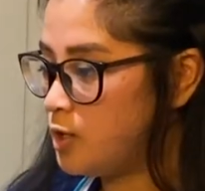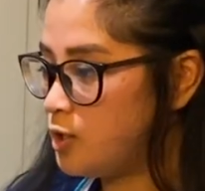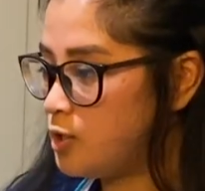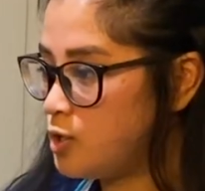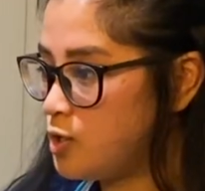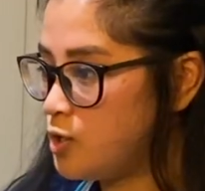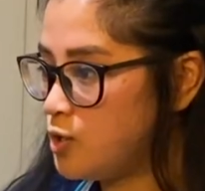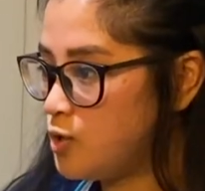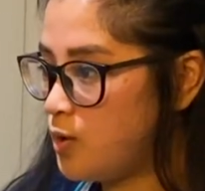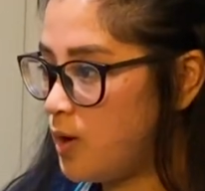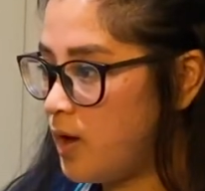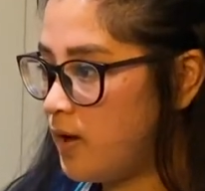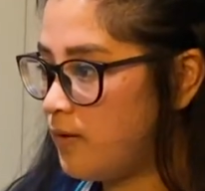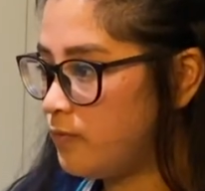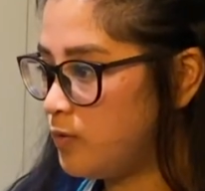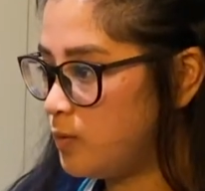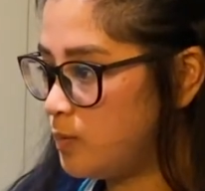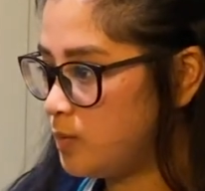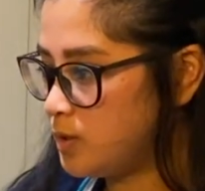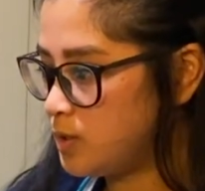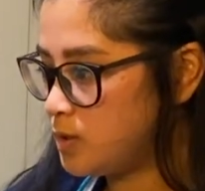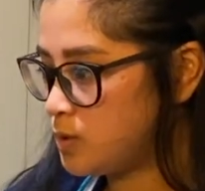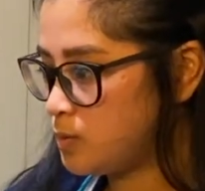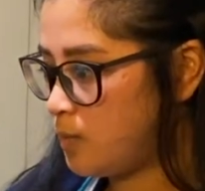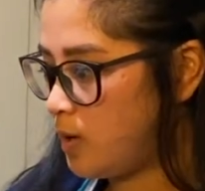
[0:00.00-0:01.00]
No. Have you
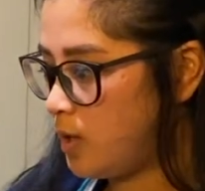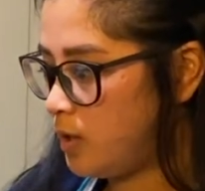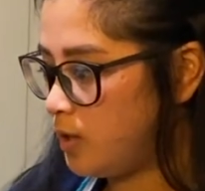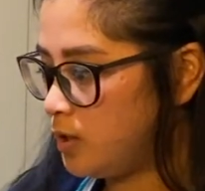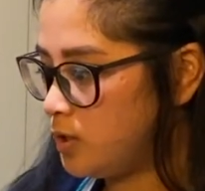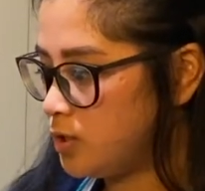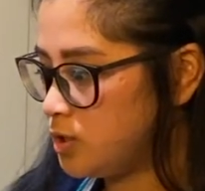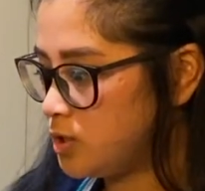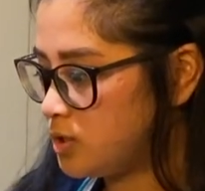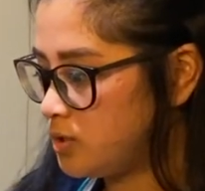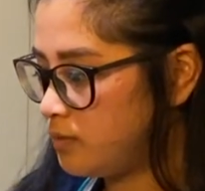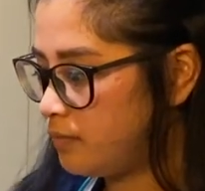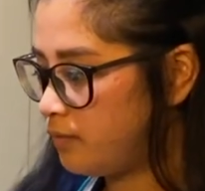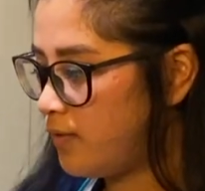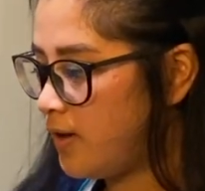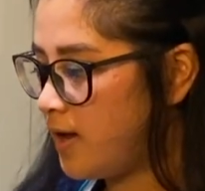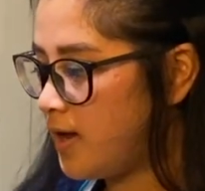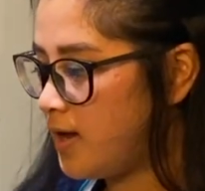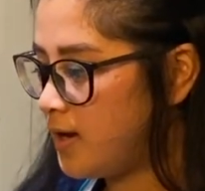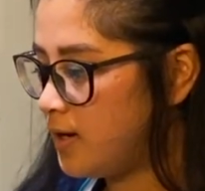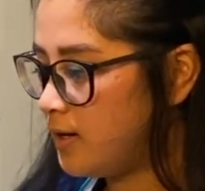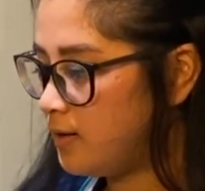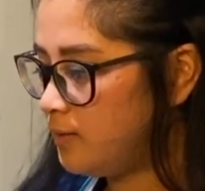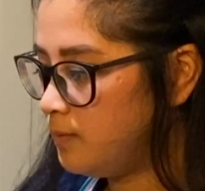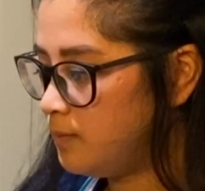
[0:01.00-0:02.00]
been swallowing just
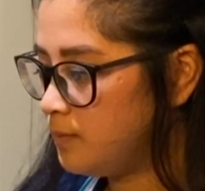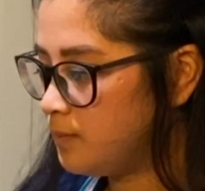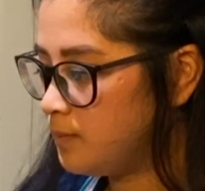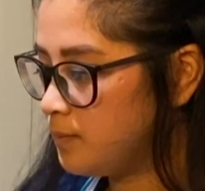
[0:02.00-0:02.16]
fine?